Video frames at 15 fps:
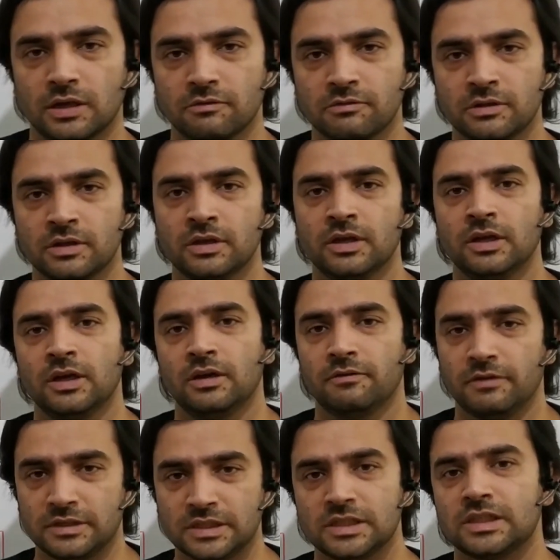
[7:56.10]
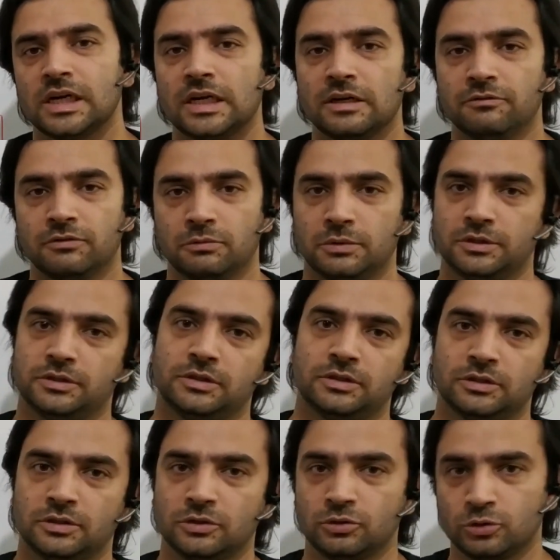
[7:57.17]
slaves, fetches that information,
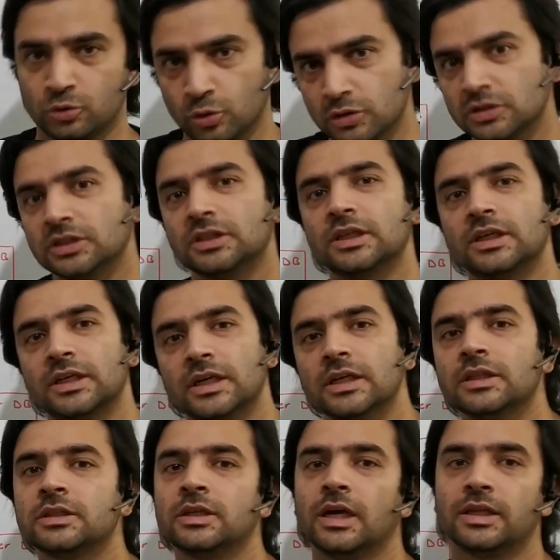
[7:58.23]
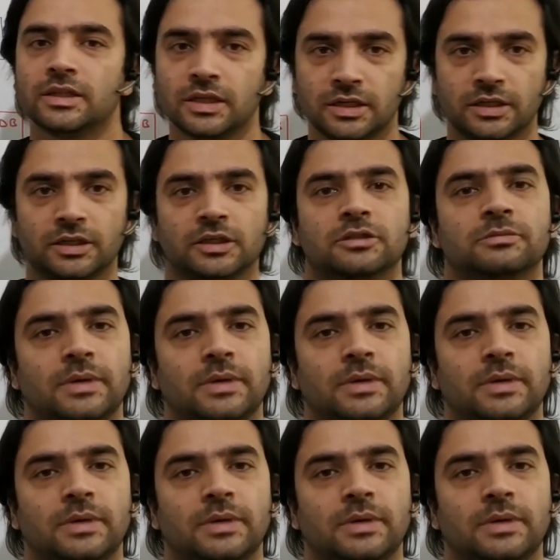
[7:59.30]
stores it in Redis, and then returns